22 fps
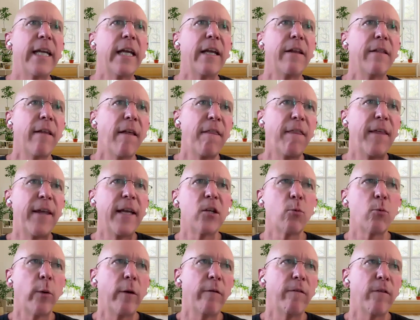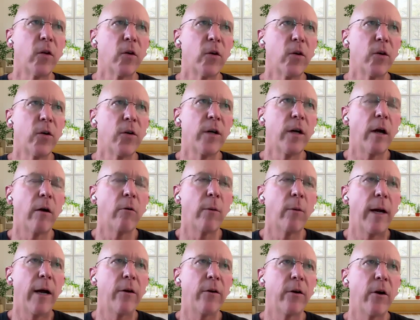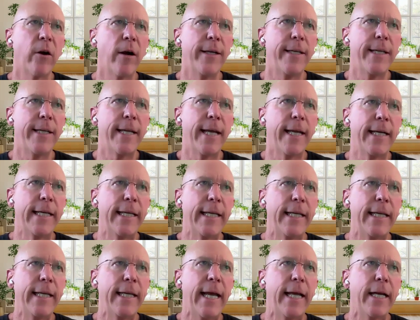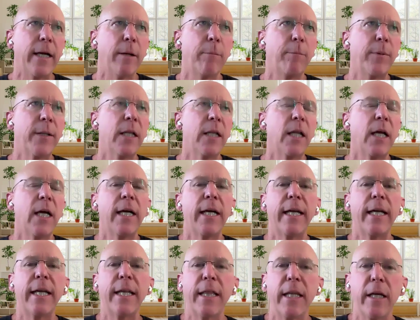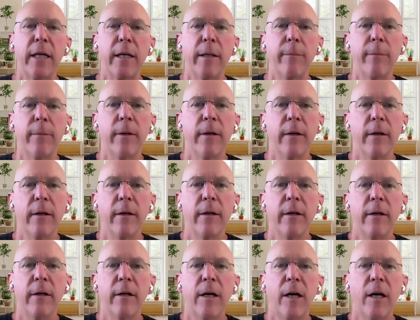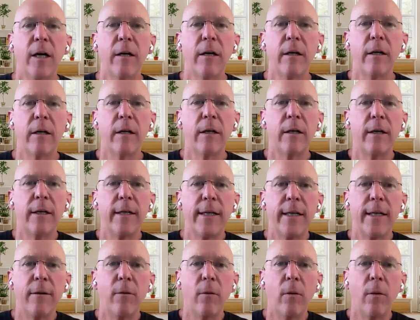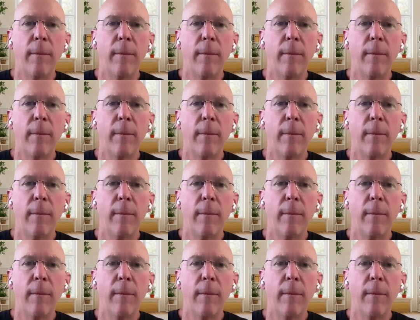taking the things we've learned around our identity and applying them uh,